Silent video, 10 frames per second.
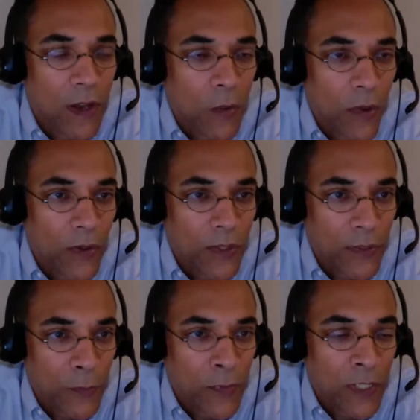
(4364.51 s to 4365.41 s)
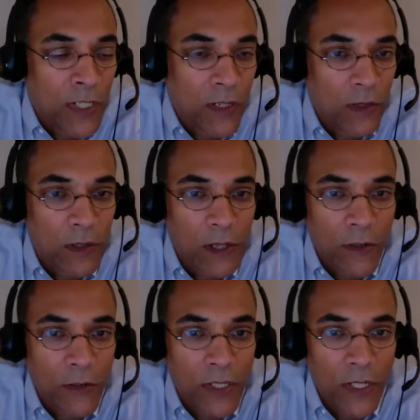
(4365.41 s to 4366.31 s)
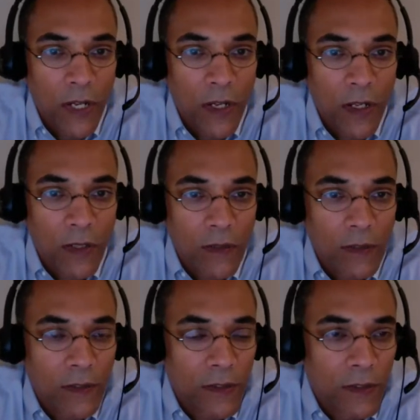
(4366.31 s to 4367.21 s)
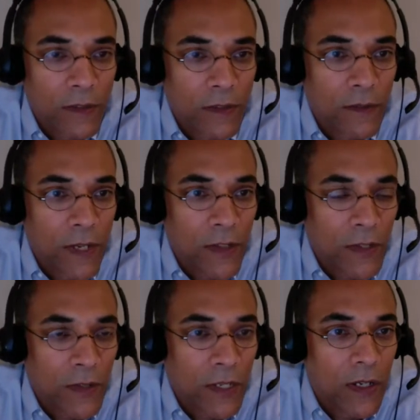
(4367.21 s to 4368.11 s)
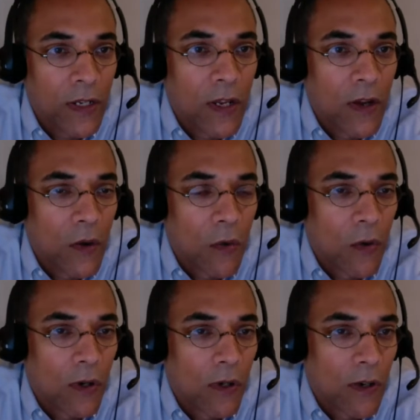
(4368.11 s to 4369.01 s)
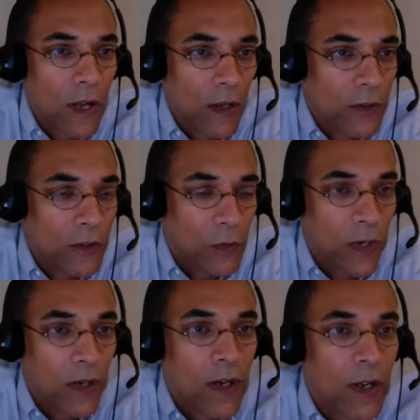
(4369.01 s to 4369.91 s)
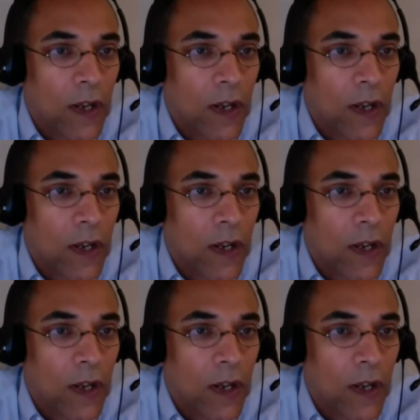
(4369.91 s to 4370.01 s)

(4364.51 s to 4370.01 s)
whether in a particular country such as Nigeria or elsewhere.